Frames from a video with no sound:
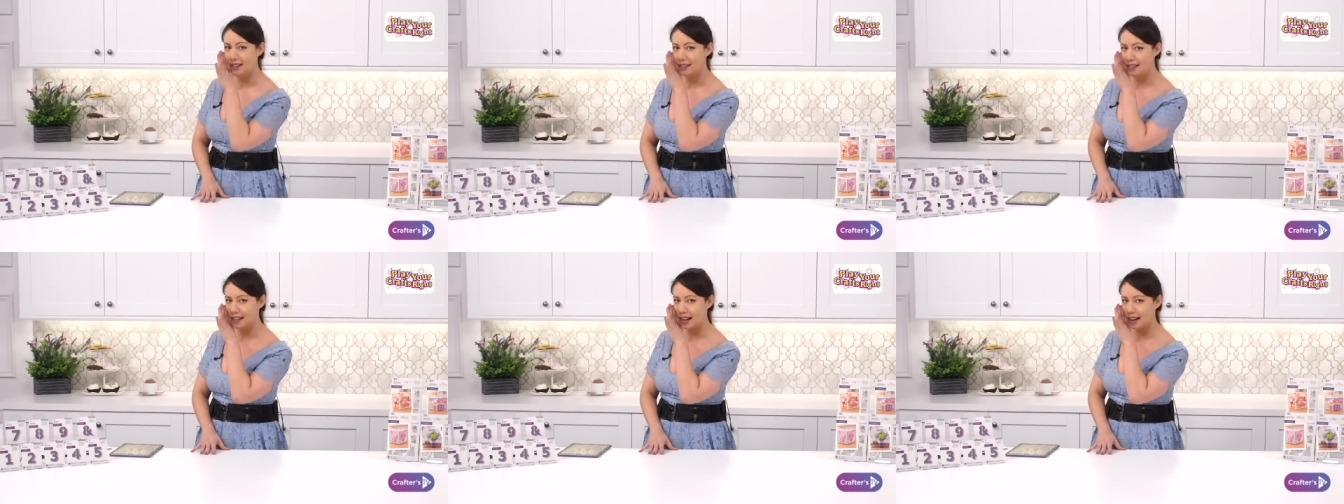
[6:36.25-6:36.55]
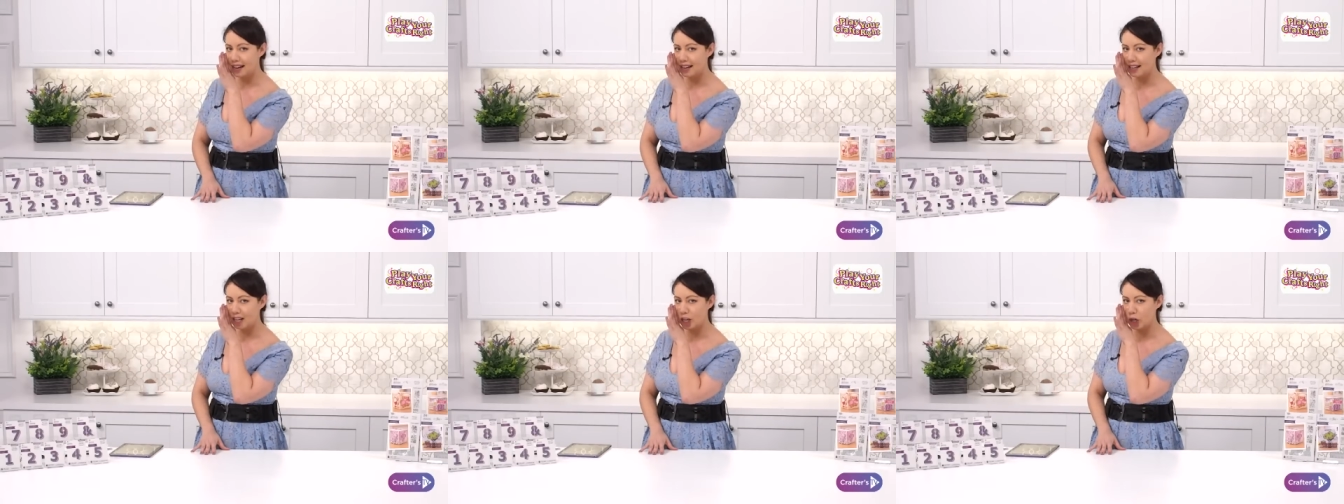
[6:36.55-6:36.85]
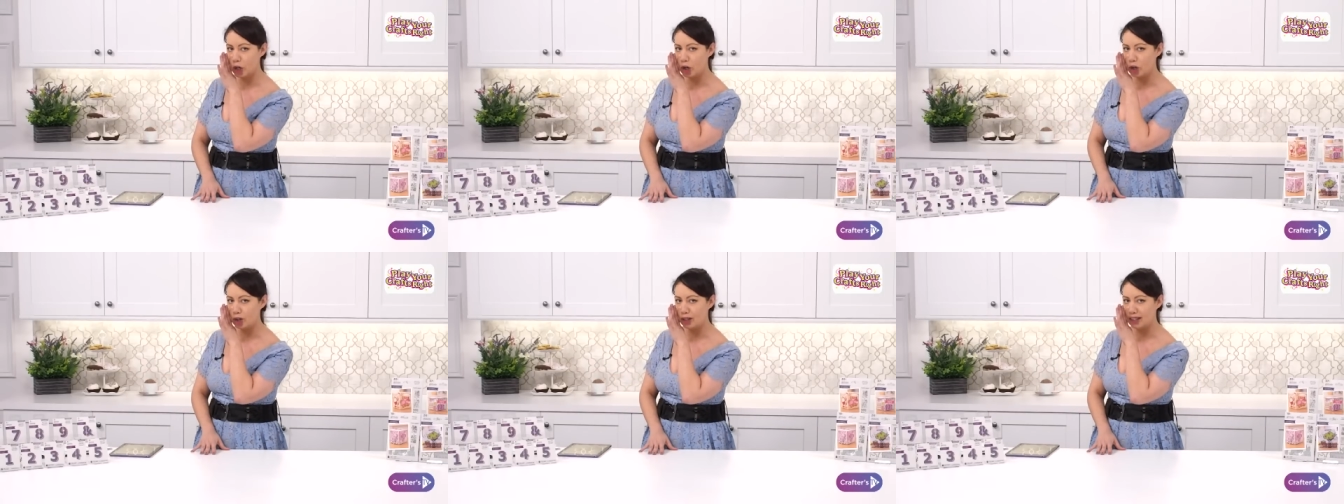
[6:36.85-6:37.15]

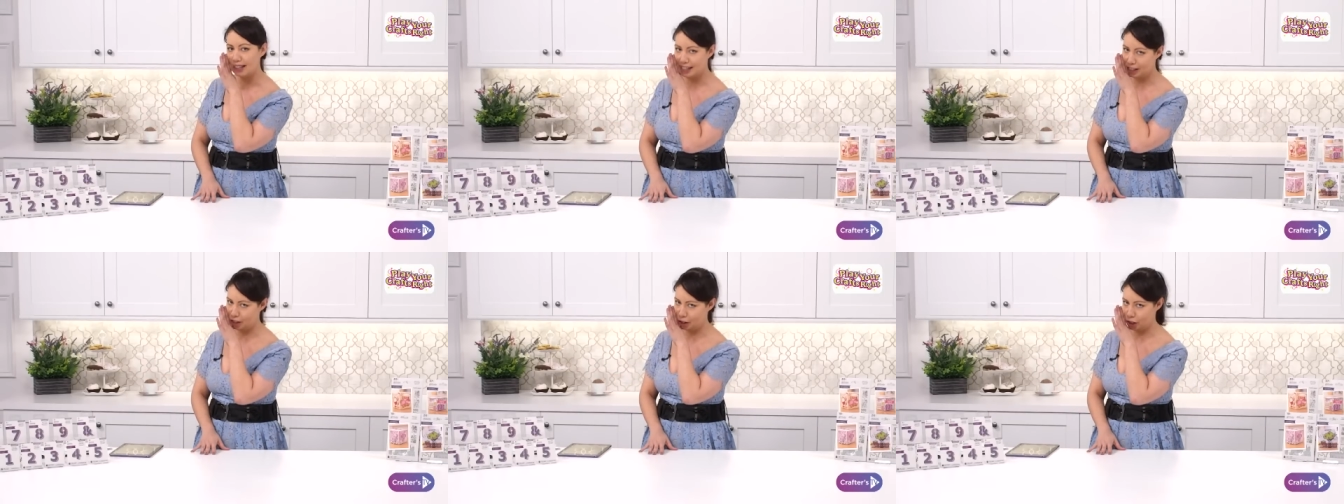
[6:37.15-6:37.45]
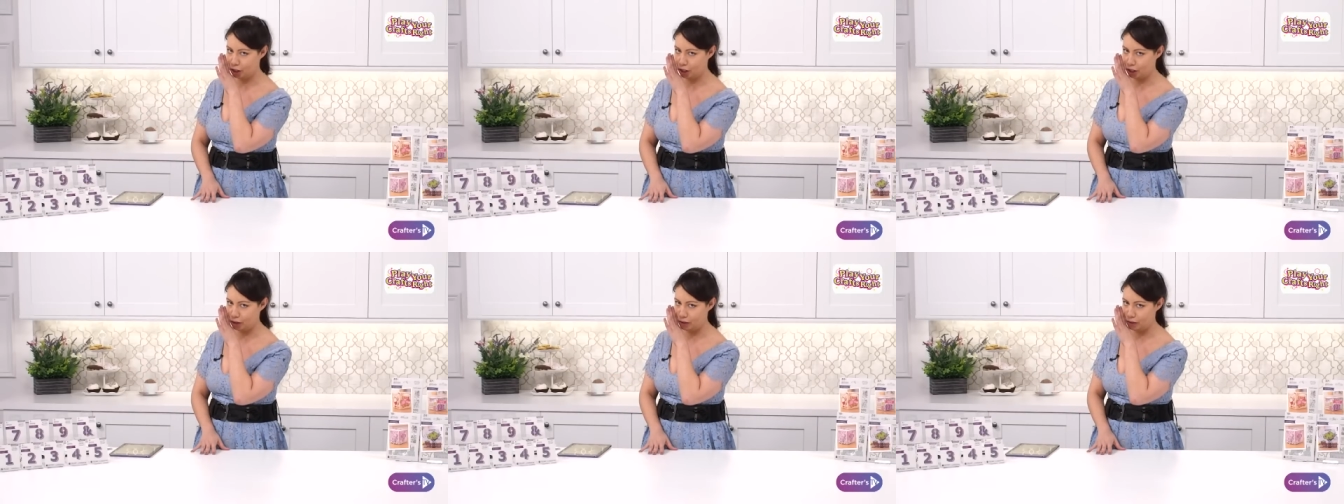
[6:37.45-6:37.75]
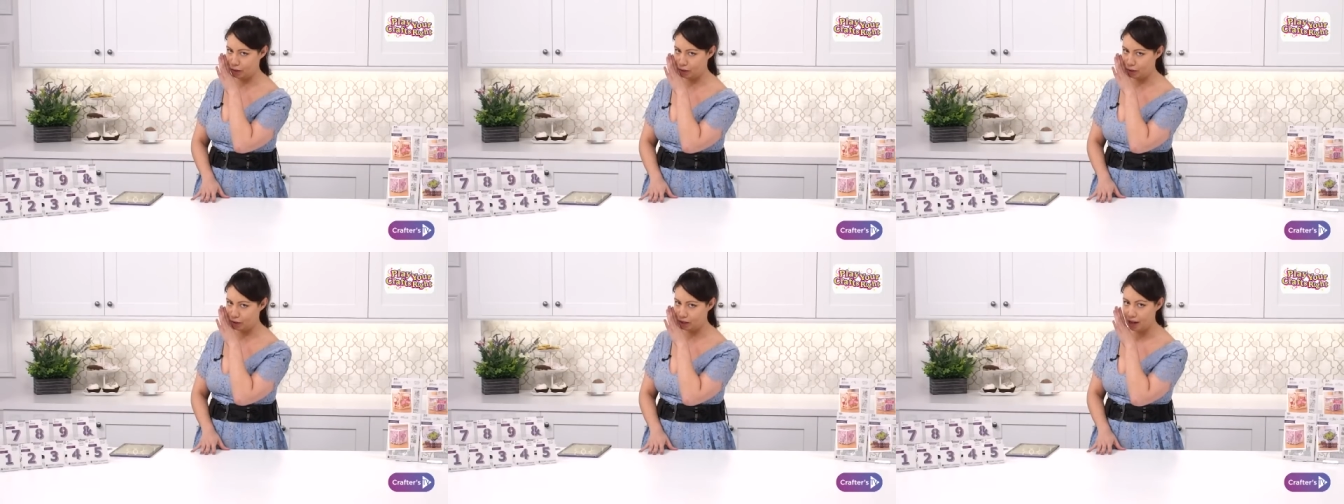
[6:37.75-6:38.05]
Technical
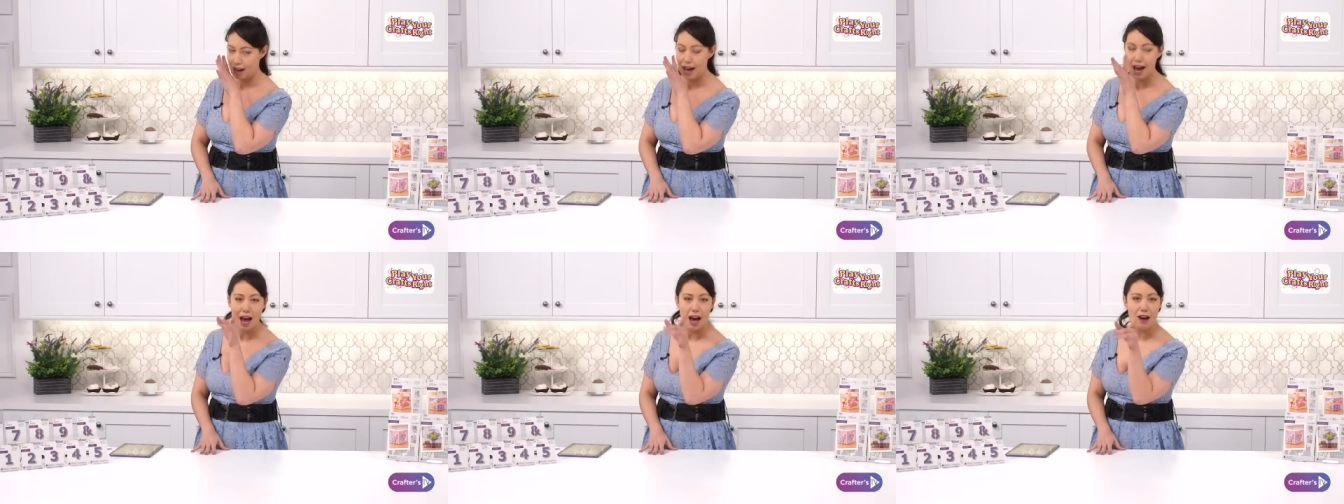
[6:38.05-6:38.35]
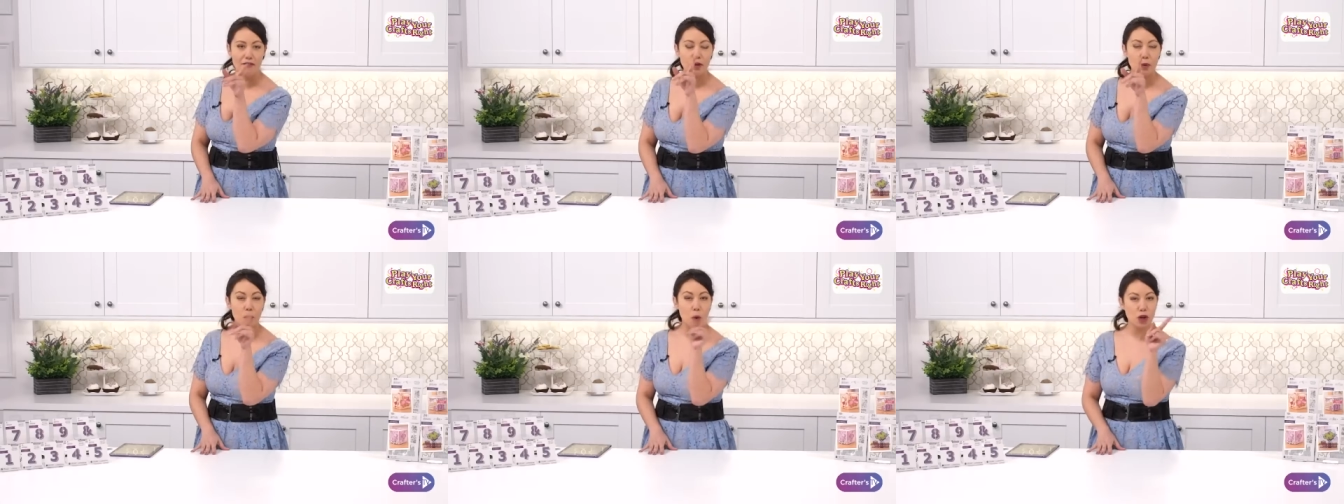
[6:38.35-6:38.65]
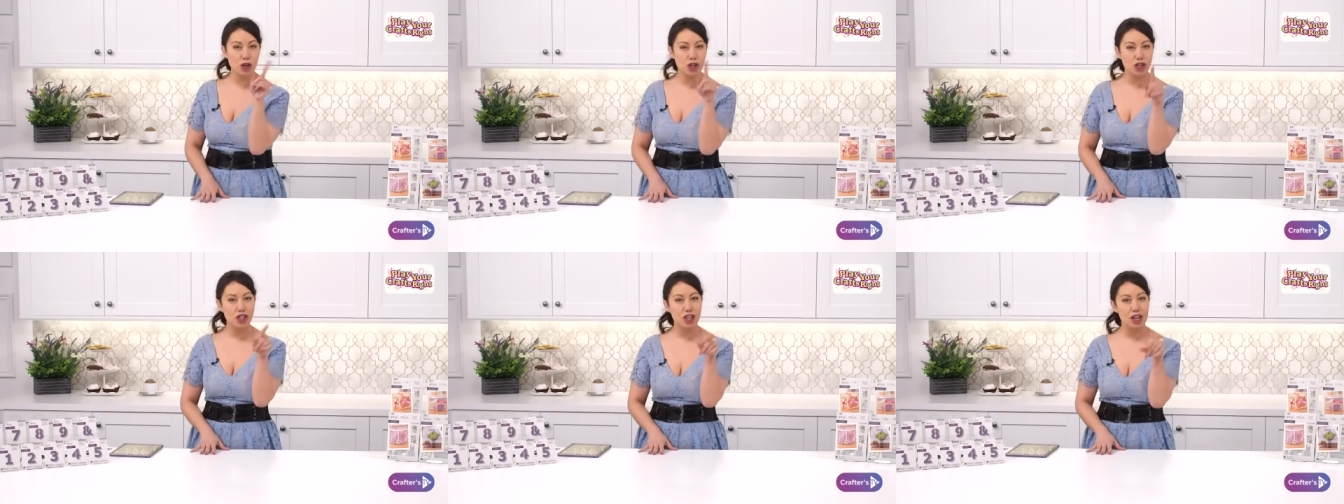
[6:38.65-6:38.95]
issues. Have you
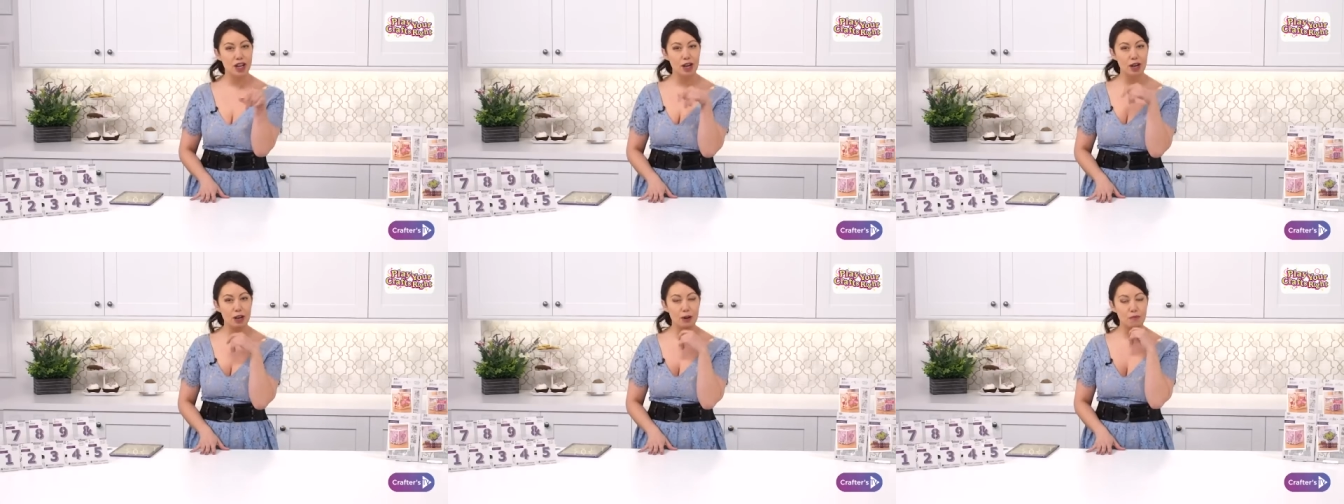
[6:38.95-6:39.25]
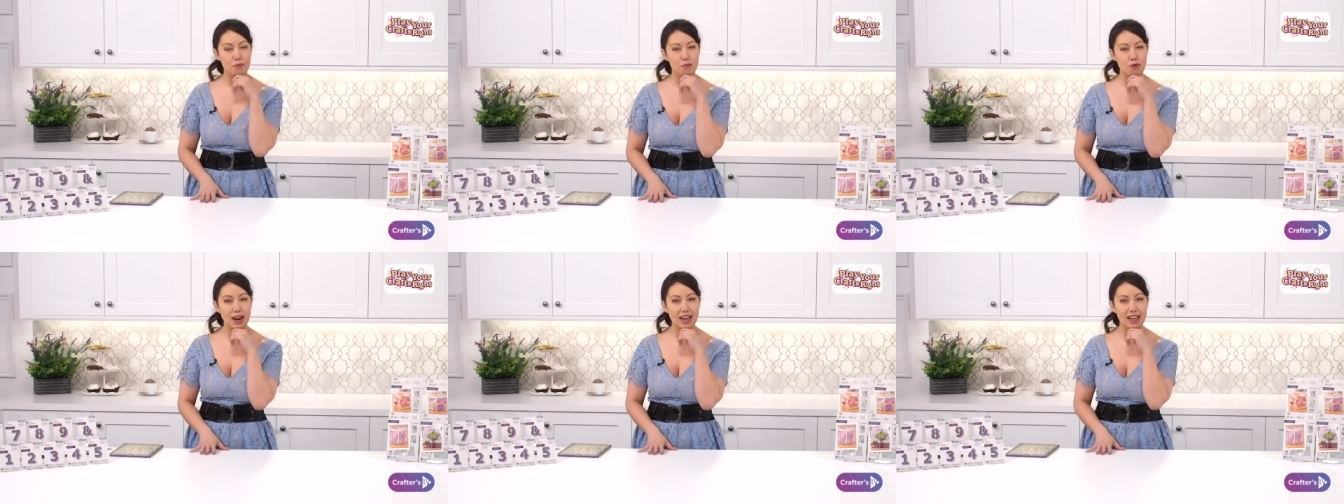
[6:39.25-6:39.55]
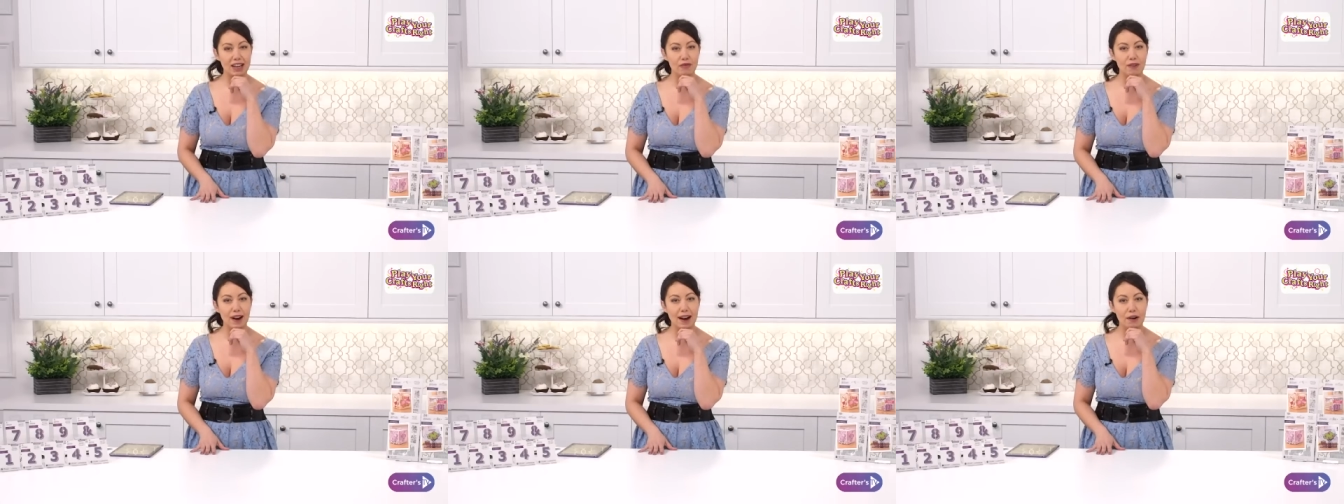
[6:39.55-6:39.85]
watched
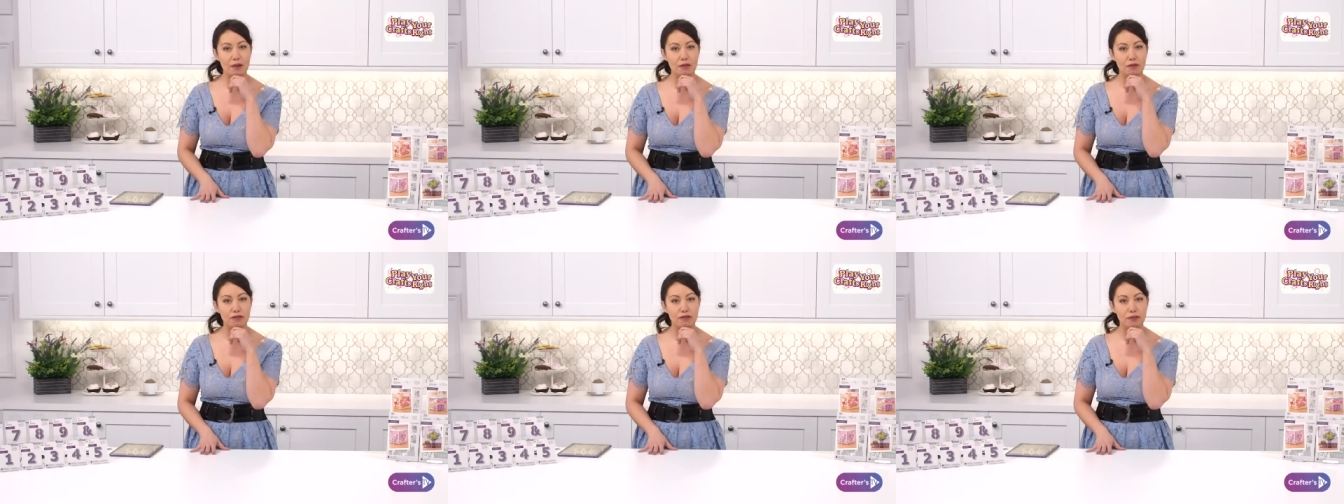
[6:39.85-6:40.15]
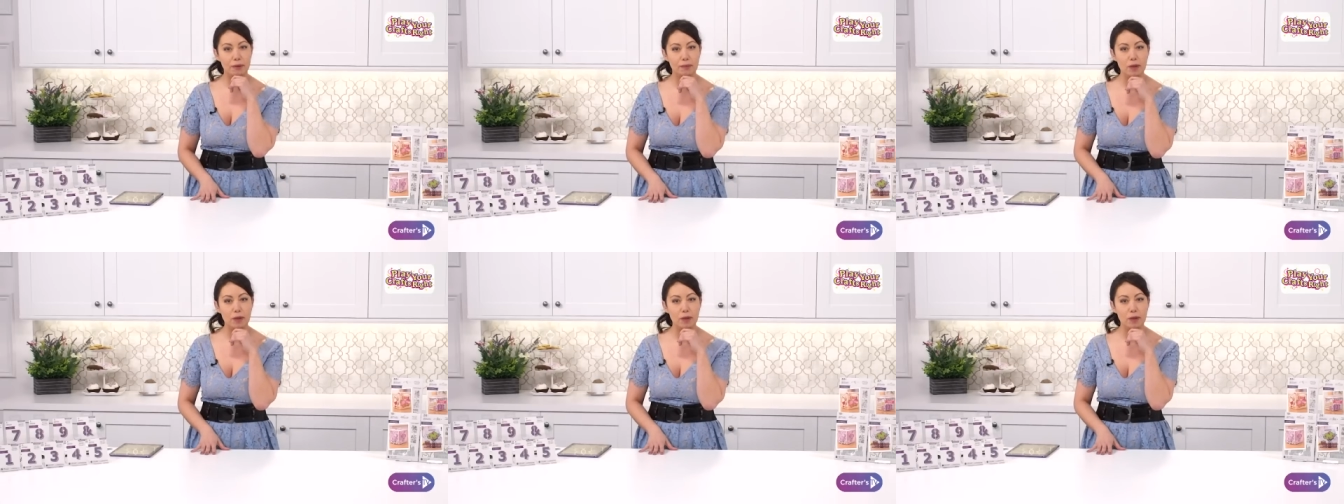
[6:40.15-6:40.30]
Wreck-It Ralph?